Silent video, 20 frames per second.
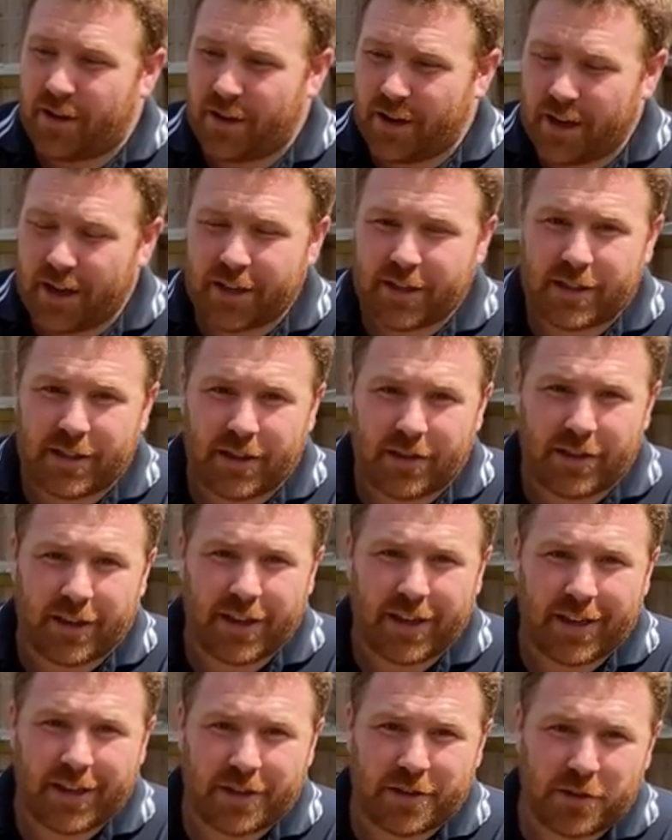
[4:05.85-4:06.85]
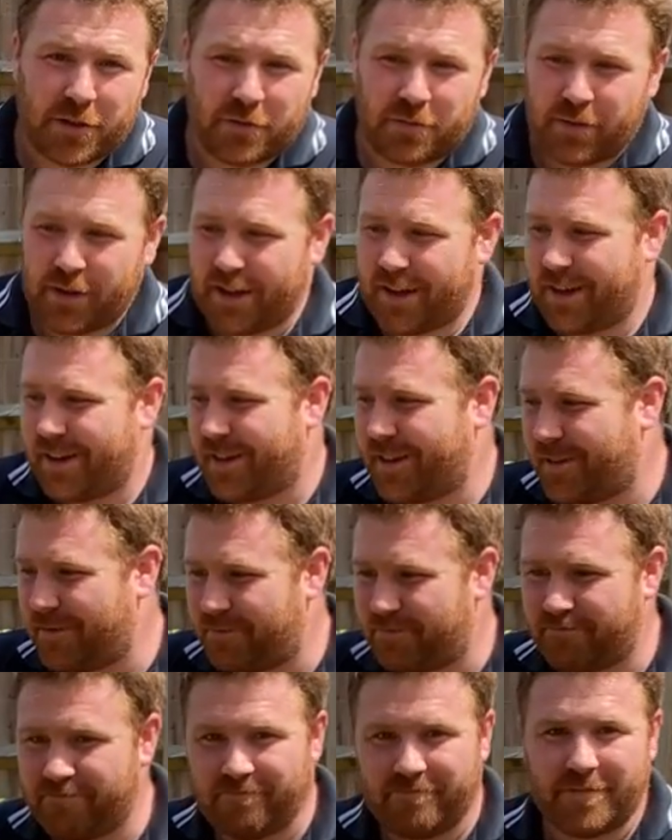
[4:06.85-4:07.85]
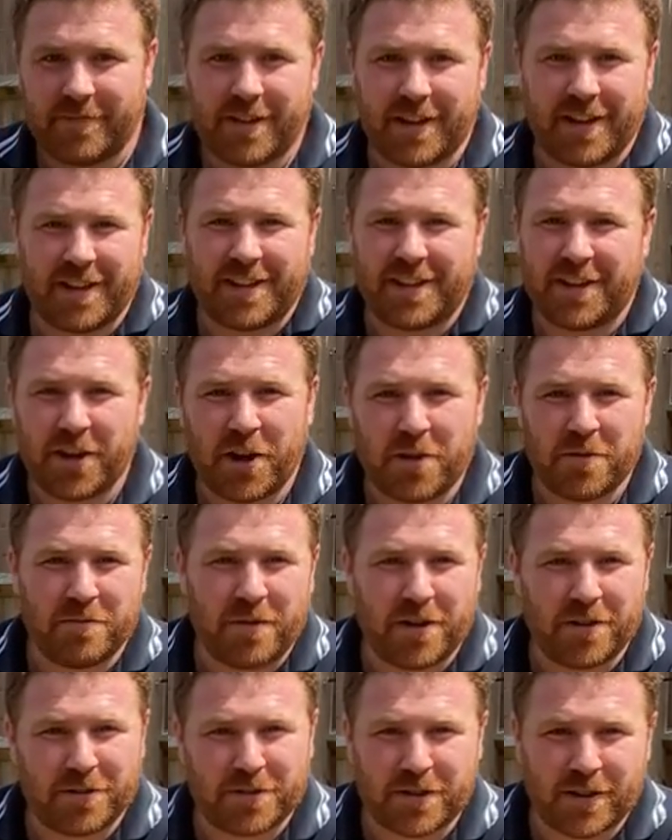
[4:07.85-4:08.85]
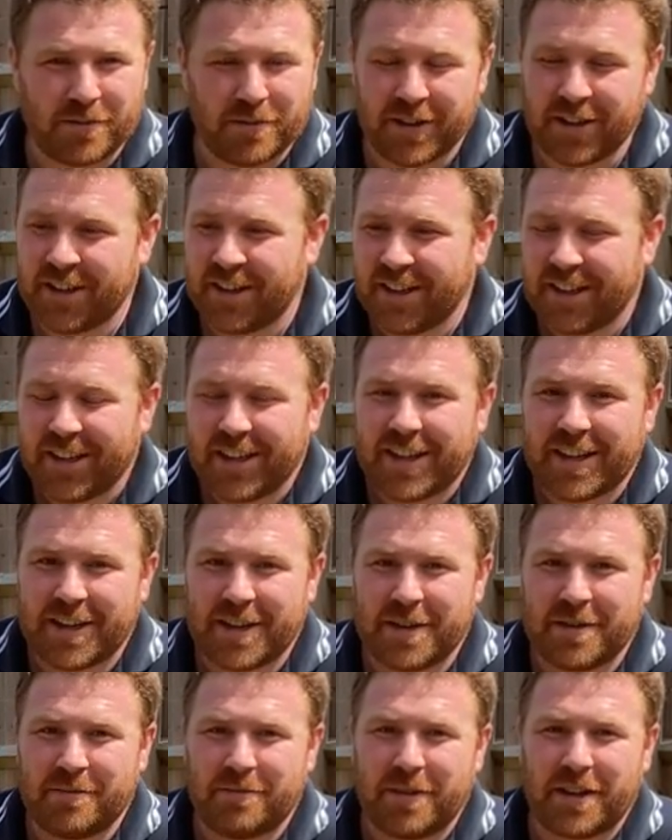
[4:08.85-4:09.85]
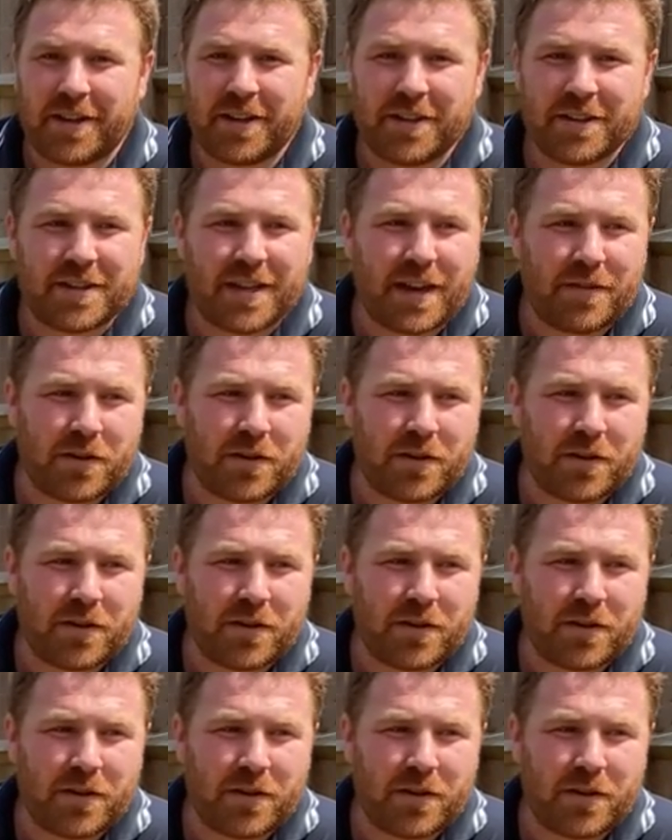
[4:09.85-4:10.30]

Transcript: I actually think it should be No Mow Summer, because